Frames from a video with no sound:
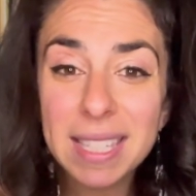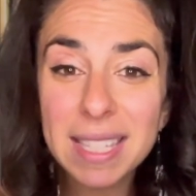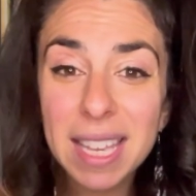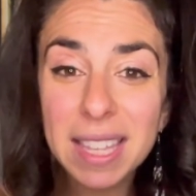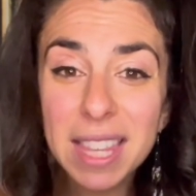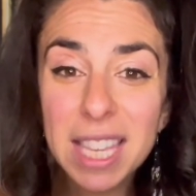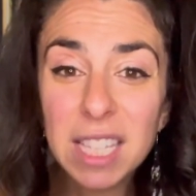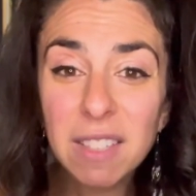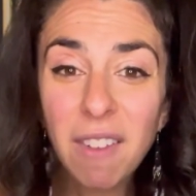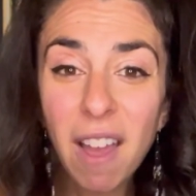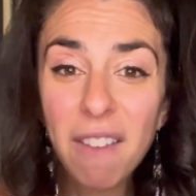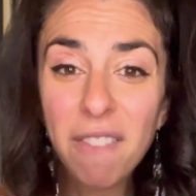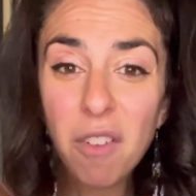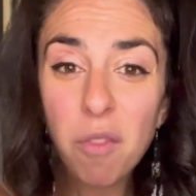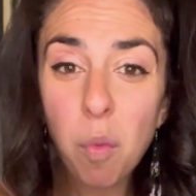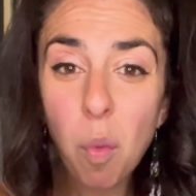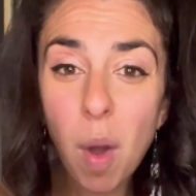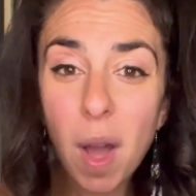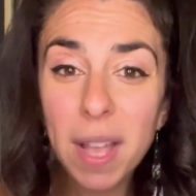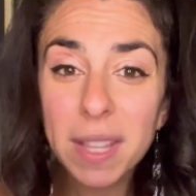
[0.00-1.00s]
Like this Five of
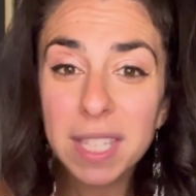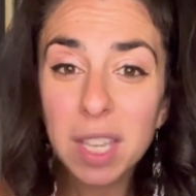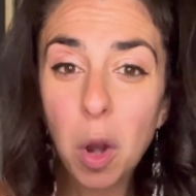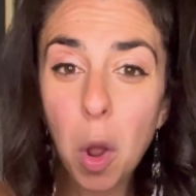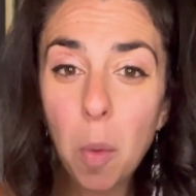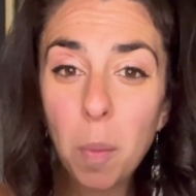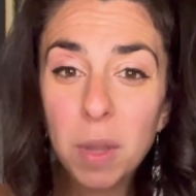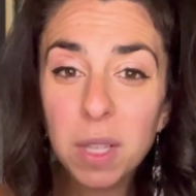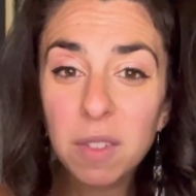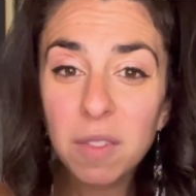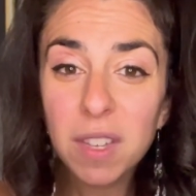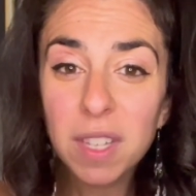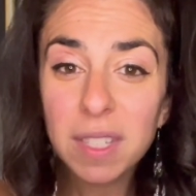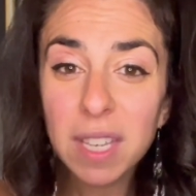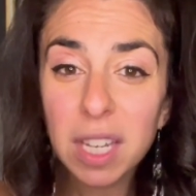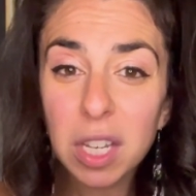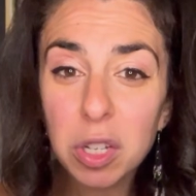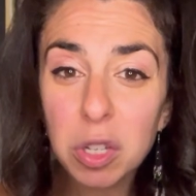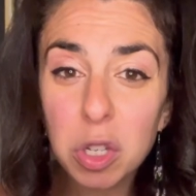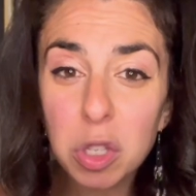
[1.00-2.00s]
Wands, it almost feels like
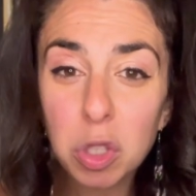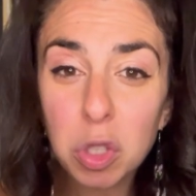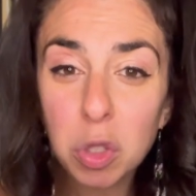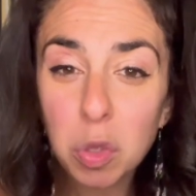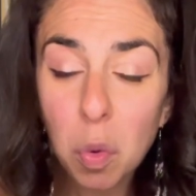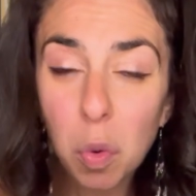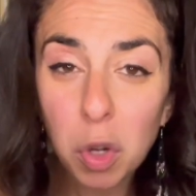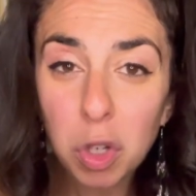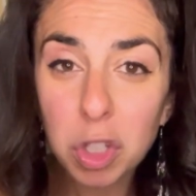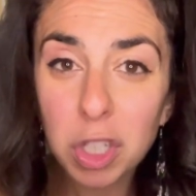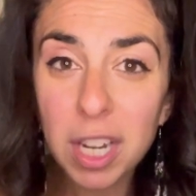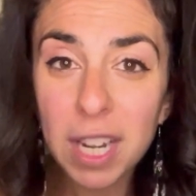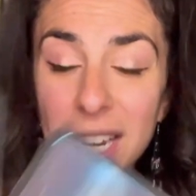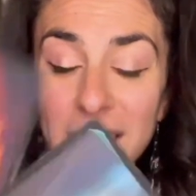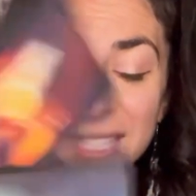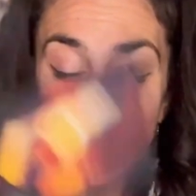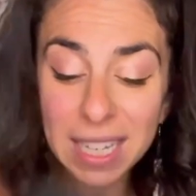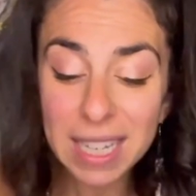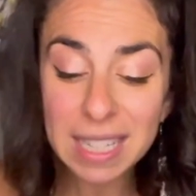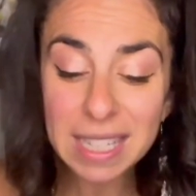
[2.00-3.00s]
a distortion. It's
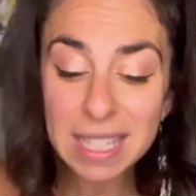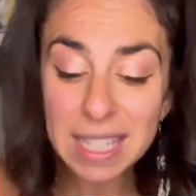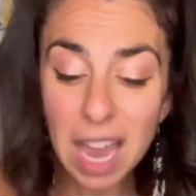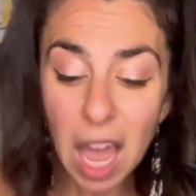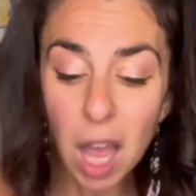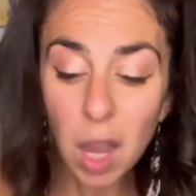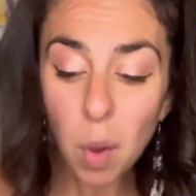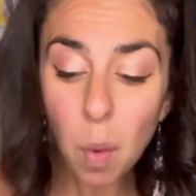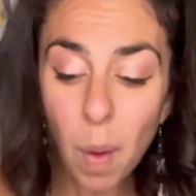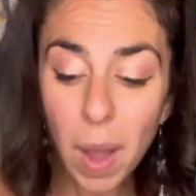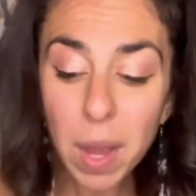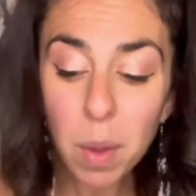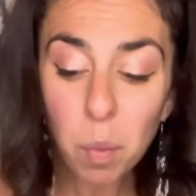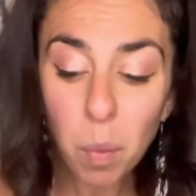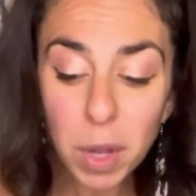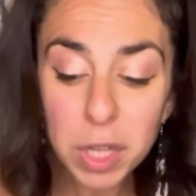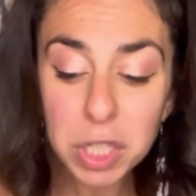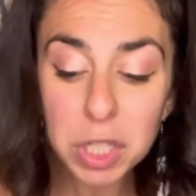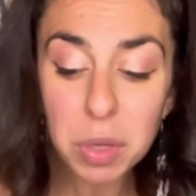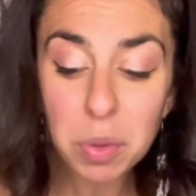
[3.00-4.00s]
like, it's not quite
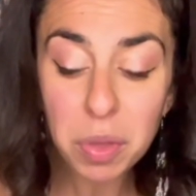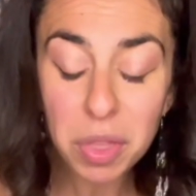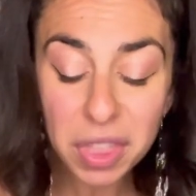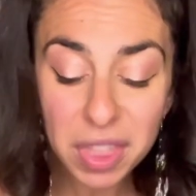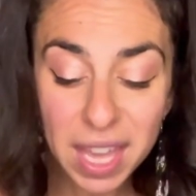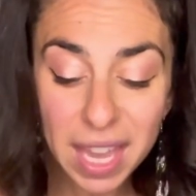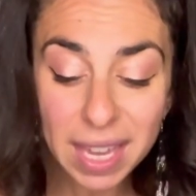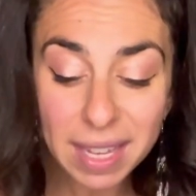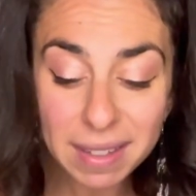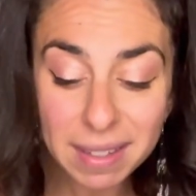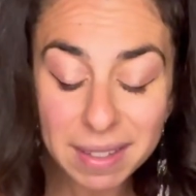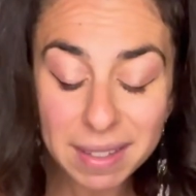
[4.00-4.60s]
what you think.